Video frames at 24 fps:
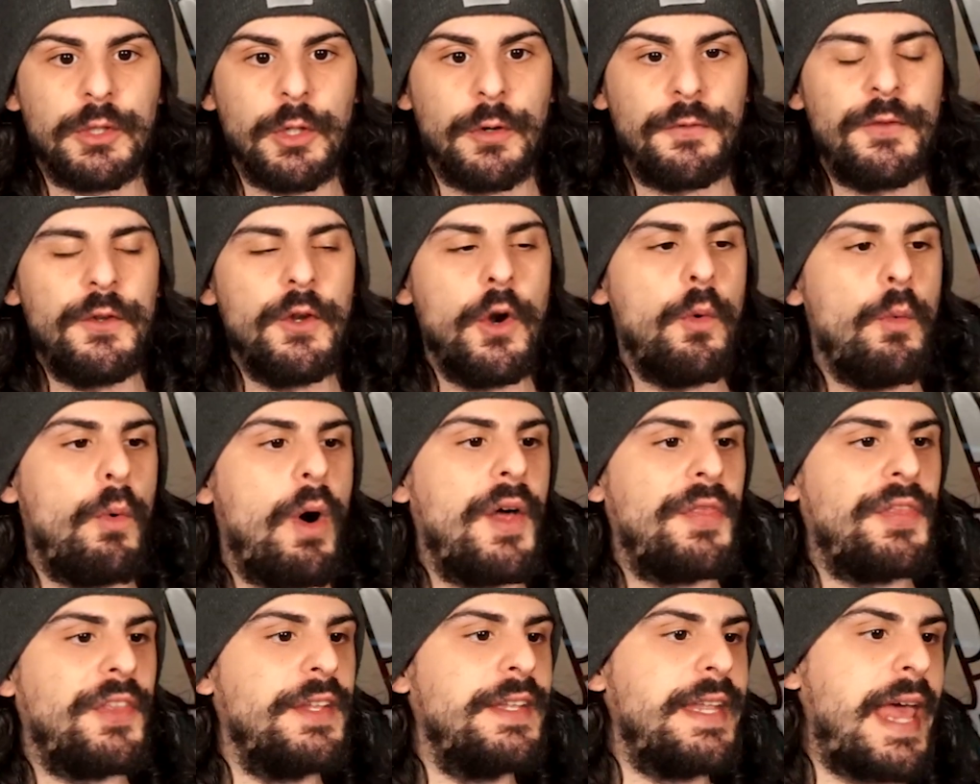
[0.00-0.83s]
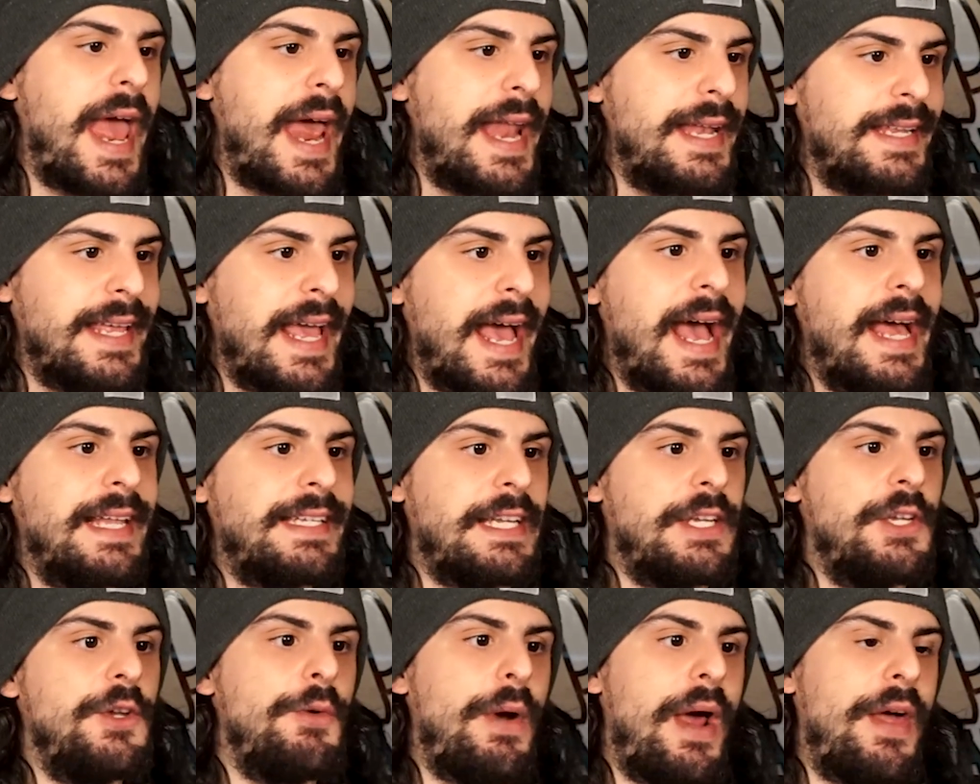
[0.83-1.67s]
So if you don't want the NCATs
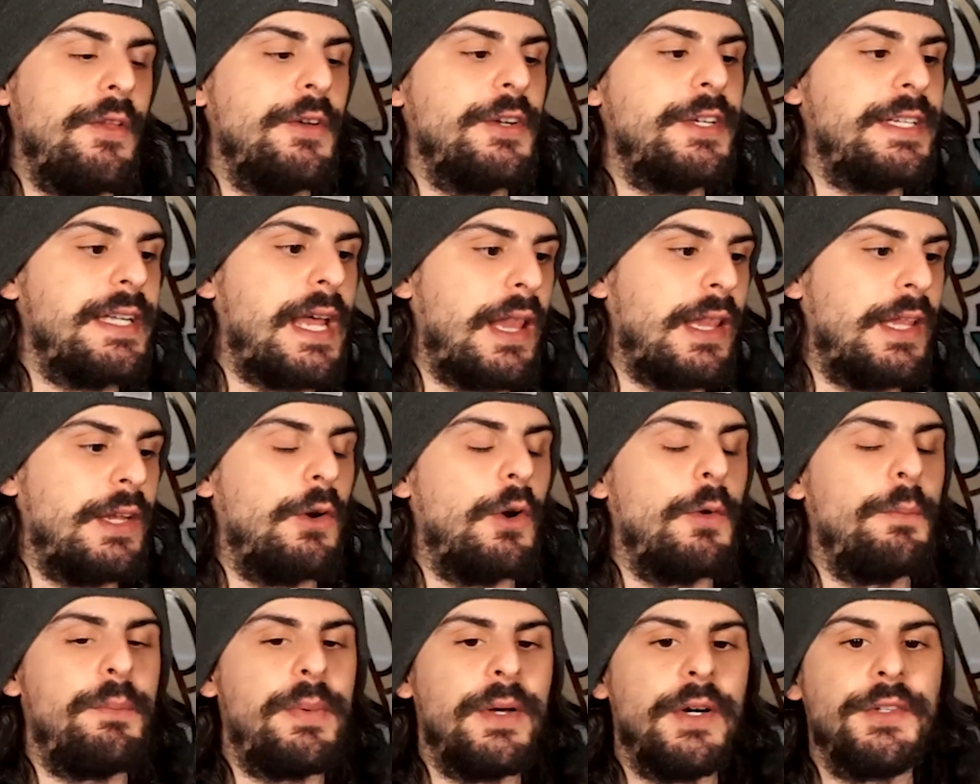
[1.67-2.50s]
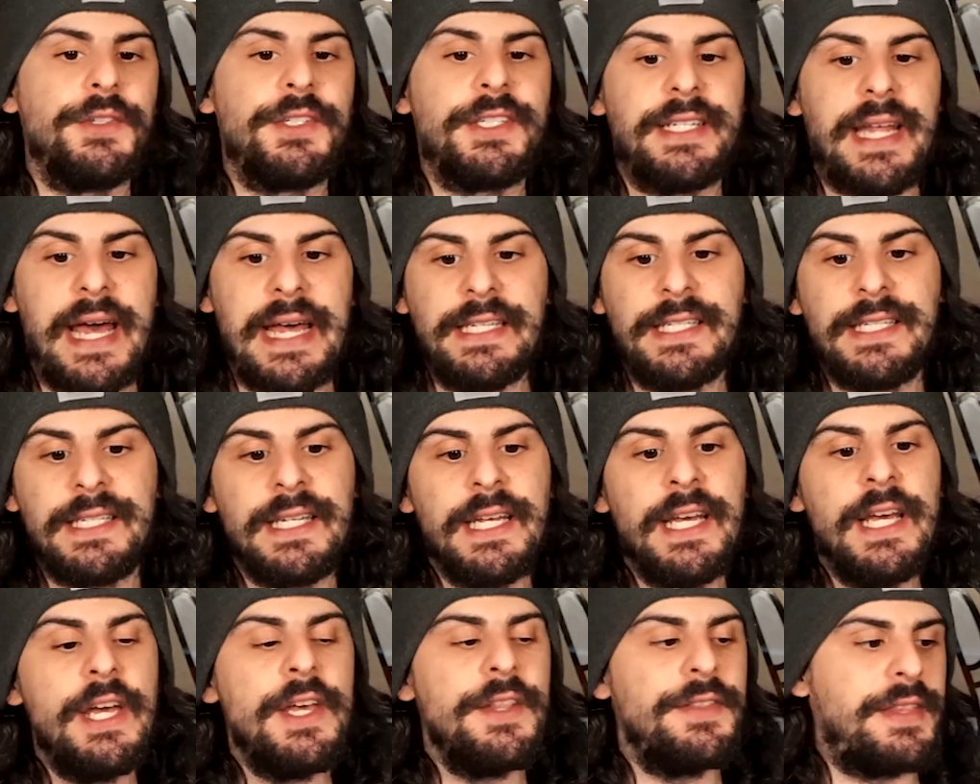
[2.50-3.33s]
and you rather sell it or build sets,
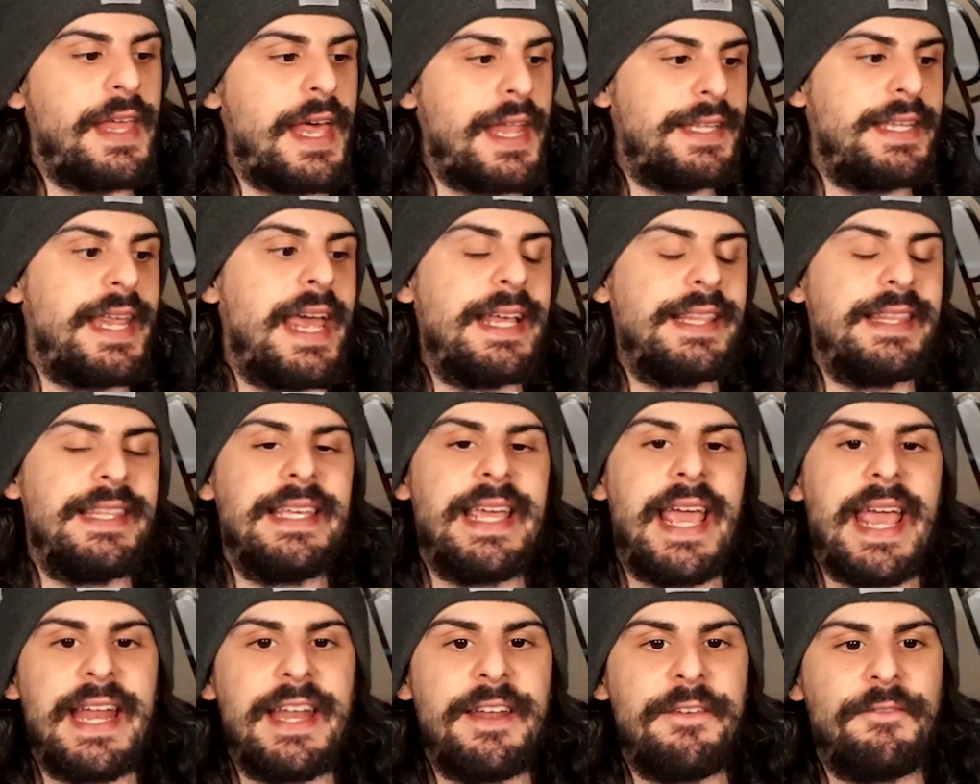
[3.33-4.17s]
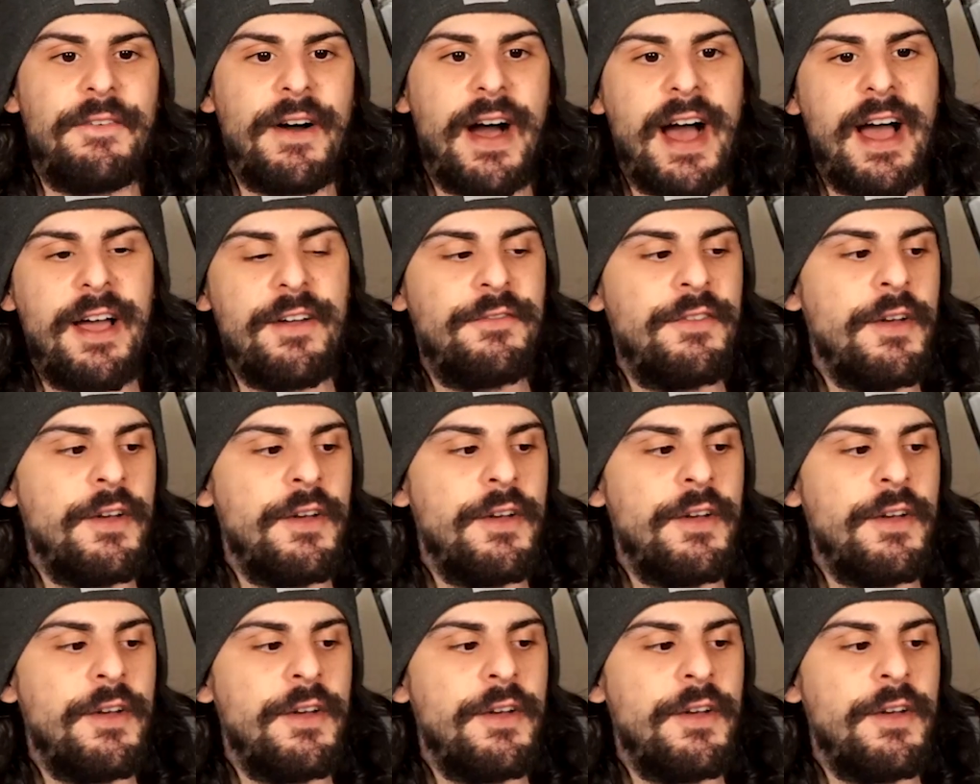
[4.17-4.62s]
then take the 85.